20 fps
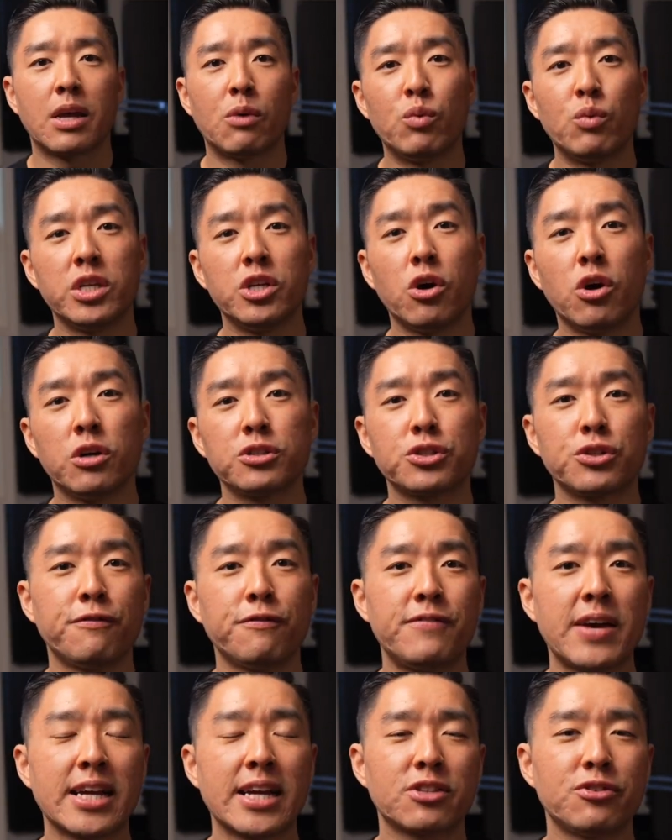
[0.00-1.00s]
And when you also
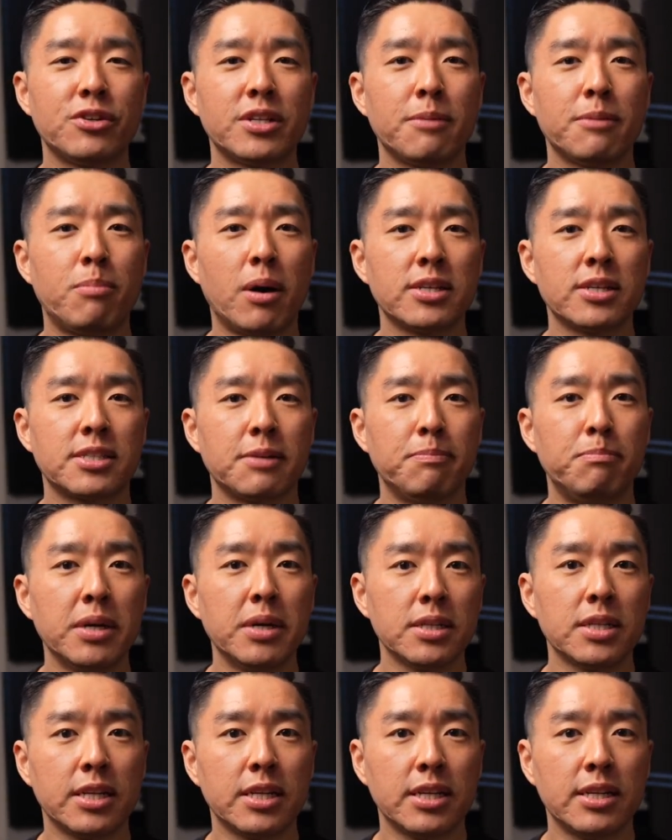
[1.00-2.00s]
factor in the
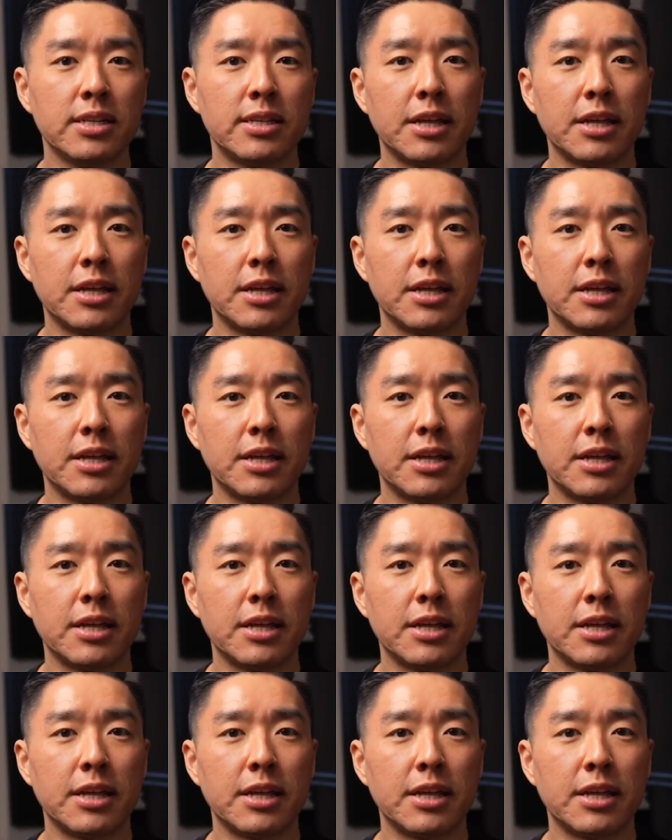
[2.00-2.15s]
possibility